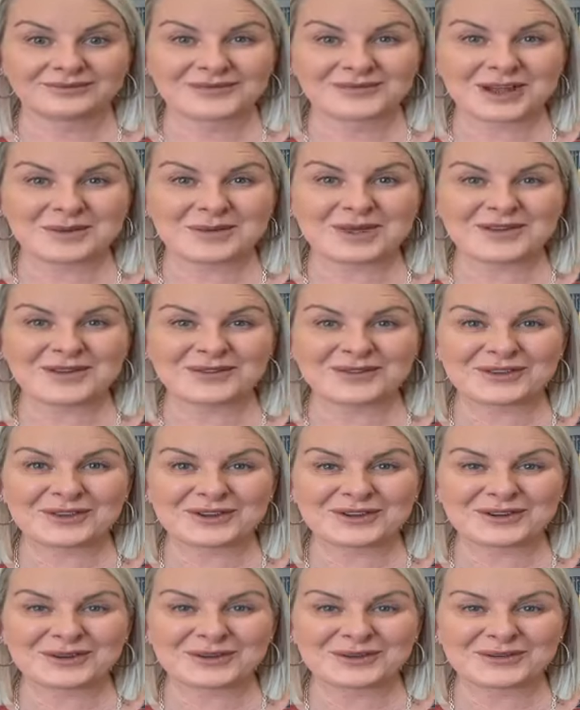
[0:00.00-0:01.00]
I'm here for
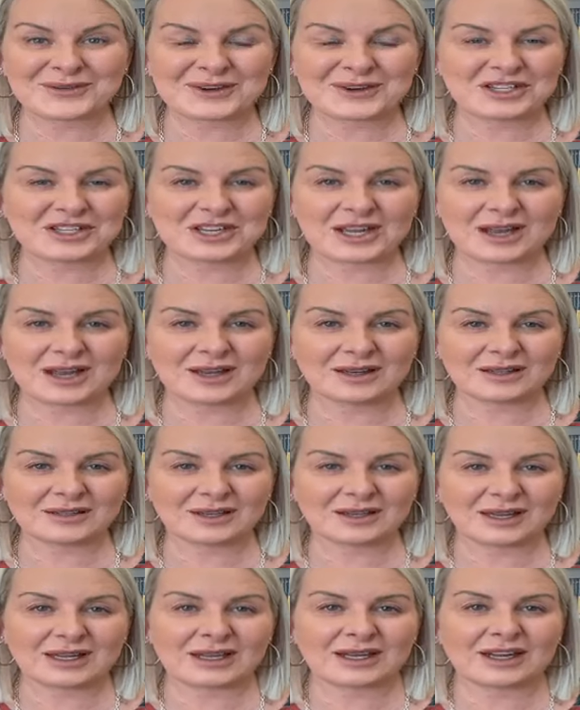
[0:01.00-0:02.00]
you. Reach out.
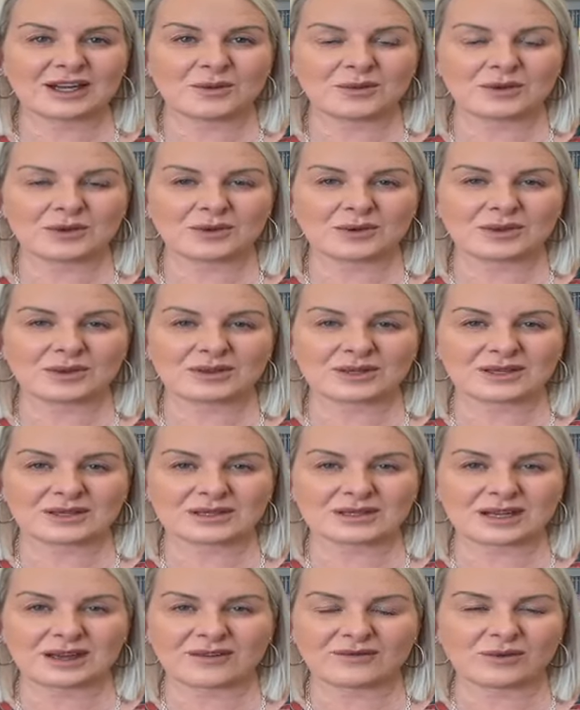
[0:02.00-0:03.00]
I can help you with this
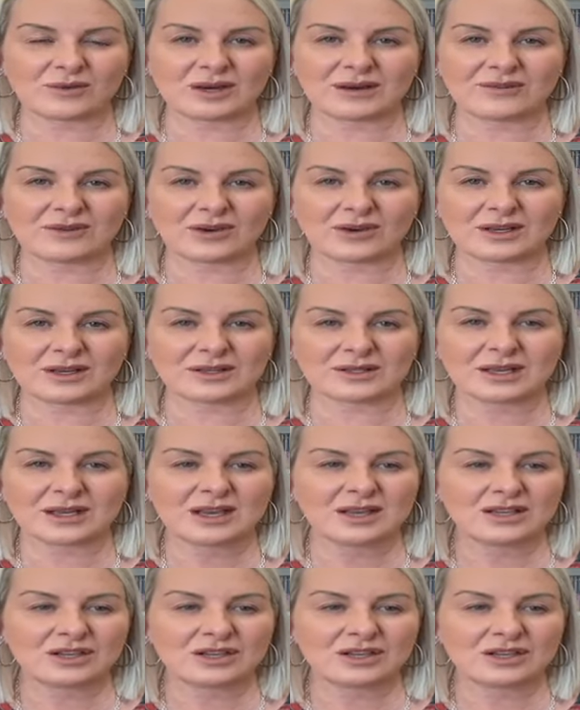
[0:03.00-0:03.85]
stuff, whatever it is.